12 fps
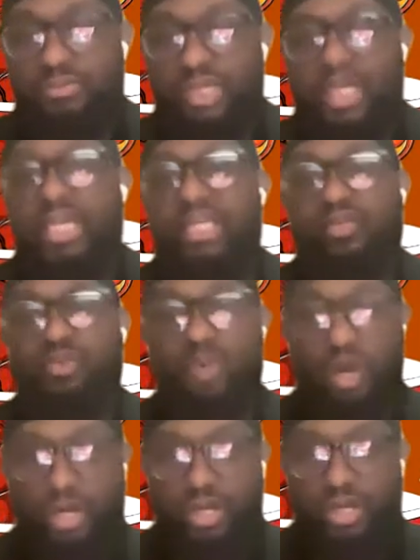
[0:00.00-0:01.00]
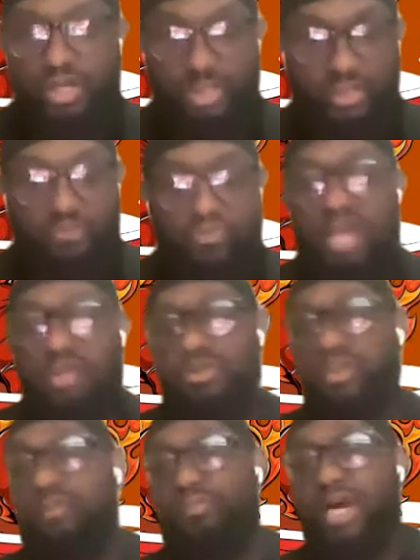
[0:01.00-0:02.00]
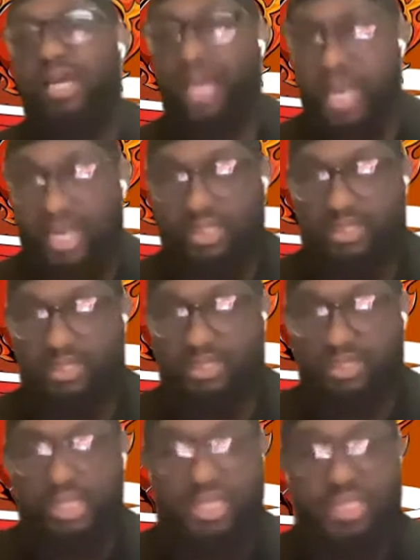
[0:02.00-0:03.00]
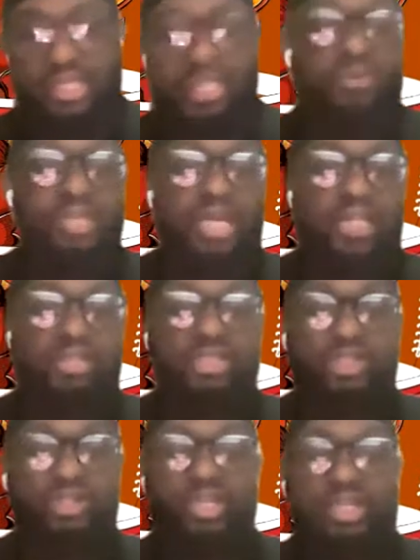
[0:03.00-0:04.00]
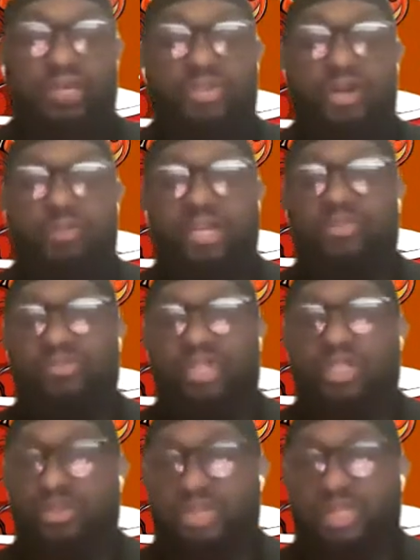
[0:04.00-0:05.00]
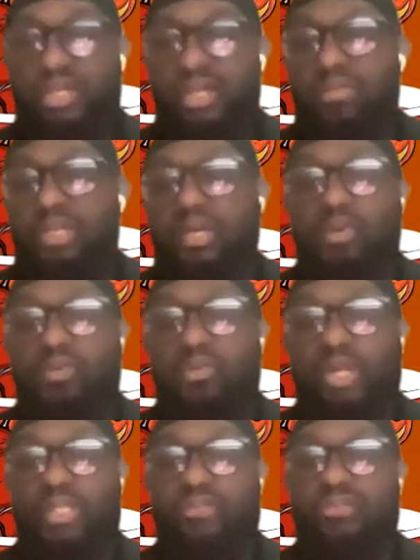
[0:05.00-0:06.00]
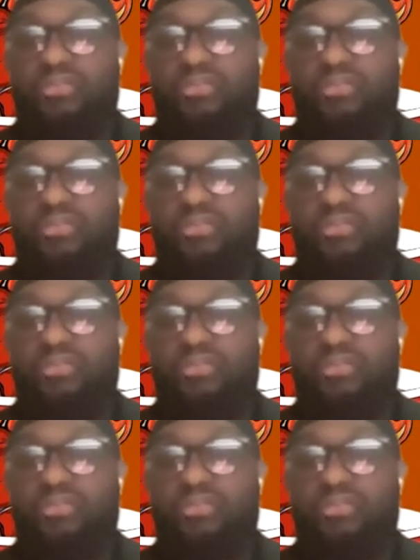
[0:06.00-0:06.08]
and his words followed up by the actions. He said when he got Detroit that he was going to make a physical team and that we wanted to